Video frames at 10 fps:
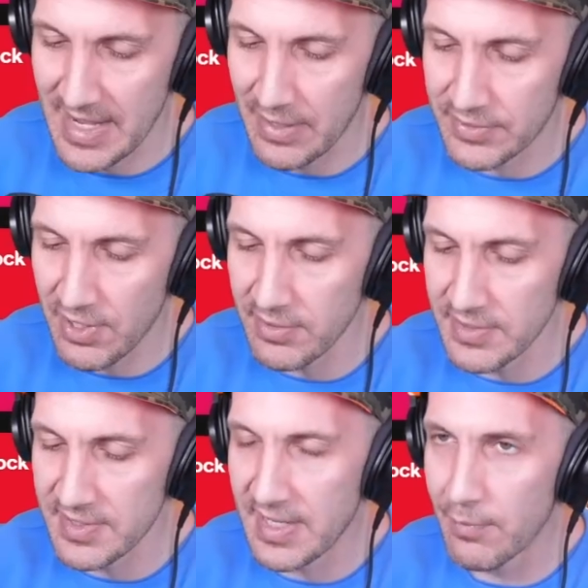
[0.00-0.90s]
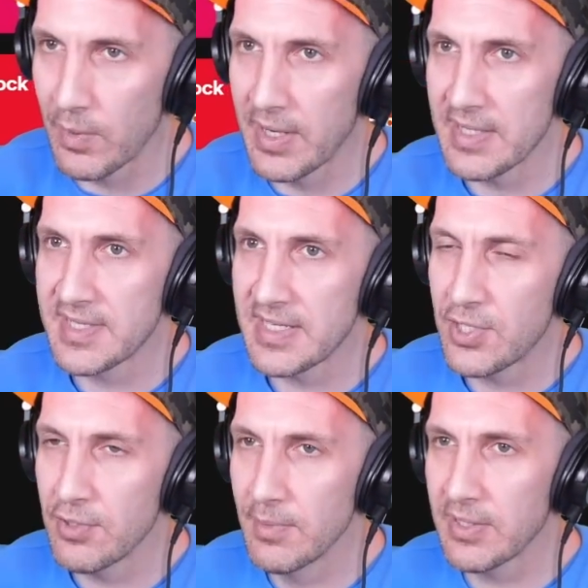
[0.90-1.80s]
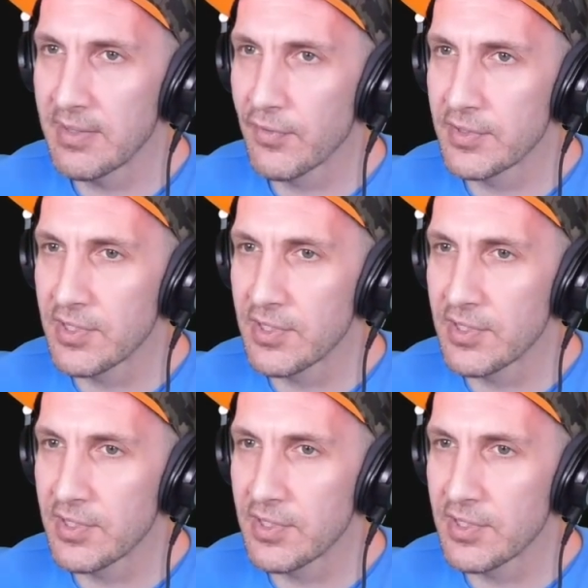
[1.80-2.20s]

Now, The Darkness, what did I say? 2 million for The